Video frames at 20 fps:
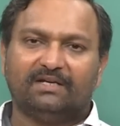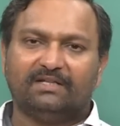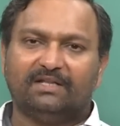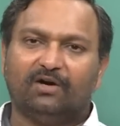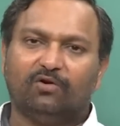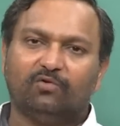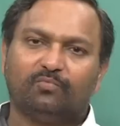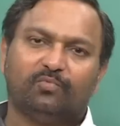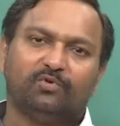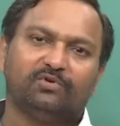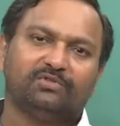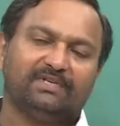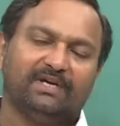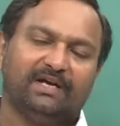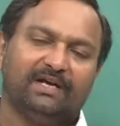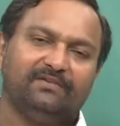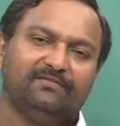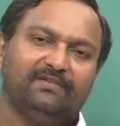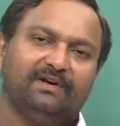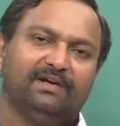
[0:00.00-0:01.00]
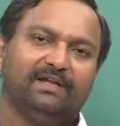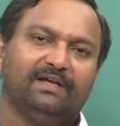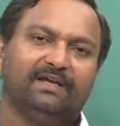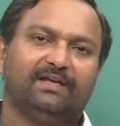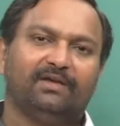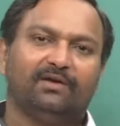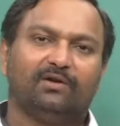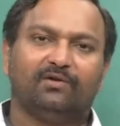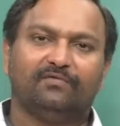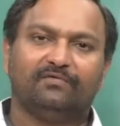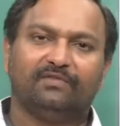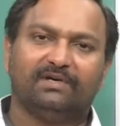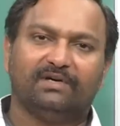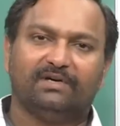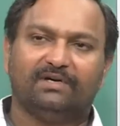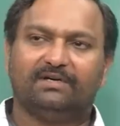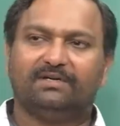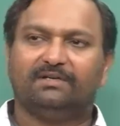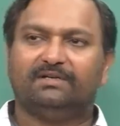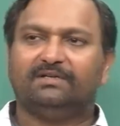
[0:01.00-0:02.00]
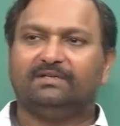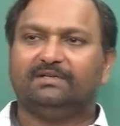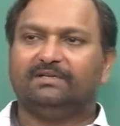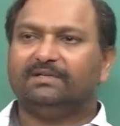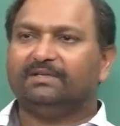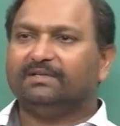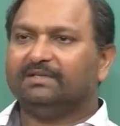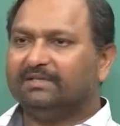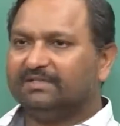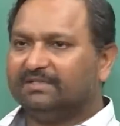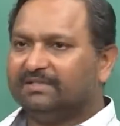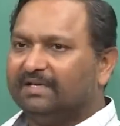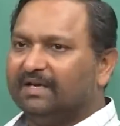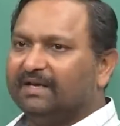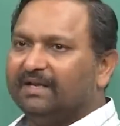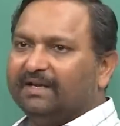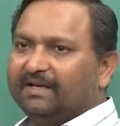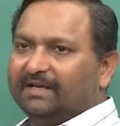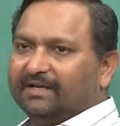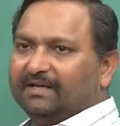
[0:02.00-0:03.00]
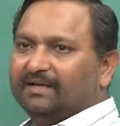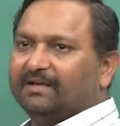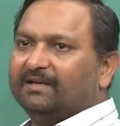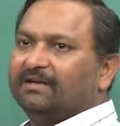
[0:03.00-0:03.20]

the output side will take care of the staggering,